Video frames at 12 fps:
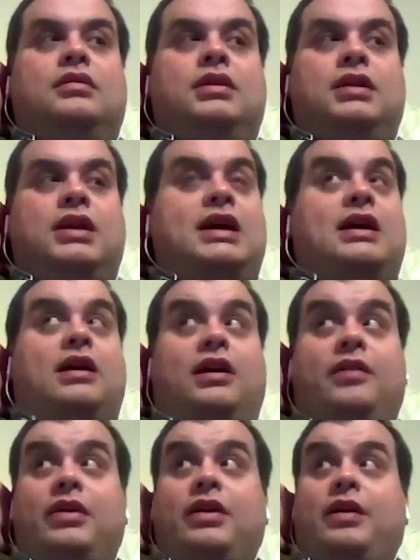yeah,
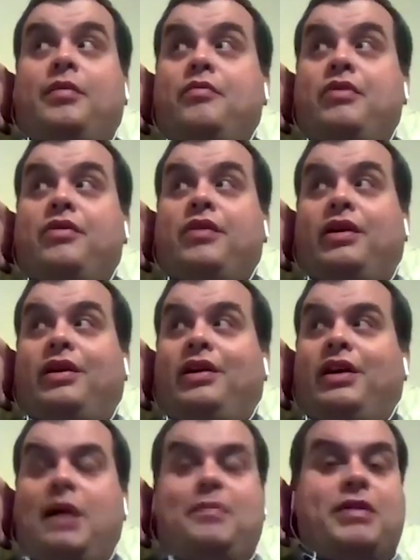I mean,
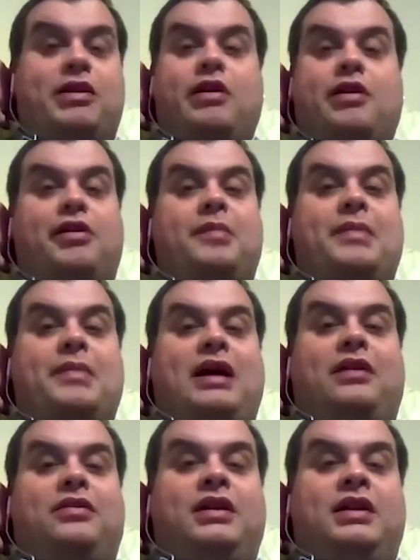I've been going on
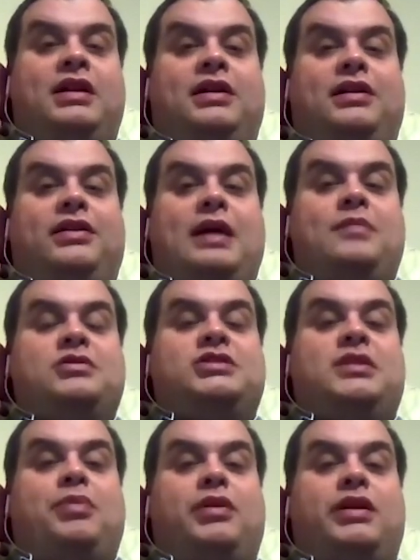about
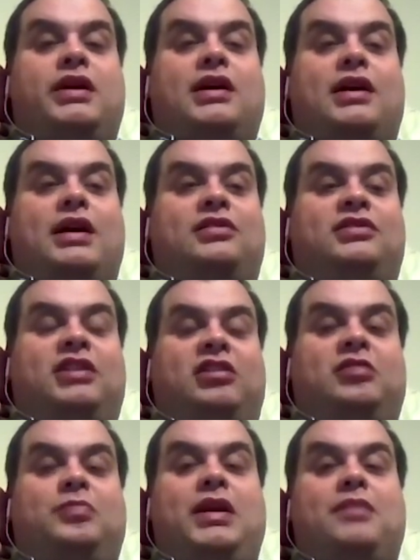MG putting a
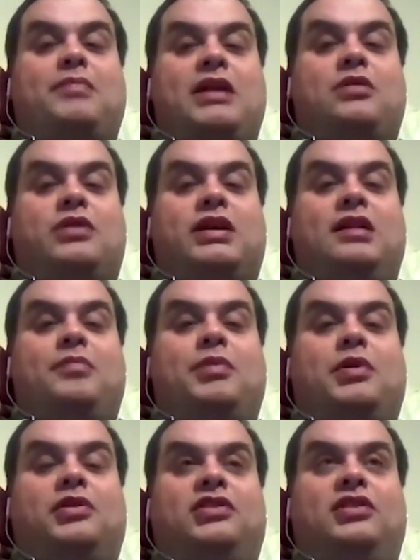6-speed manual
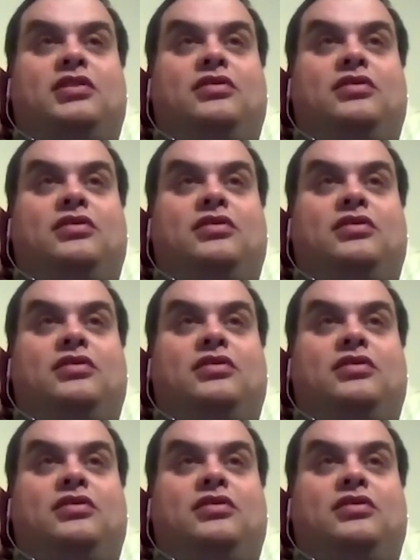gearbox into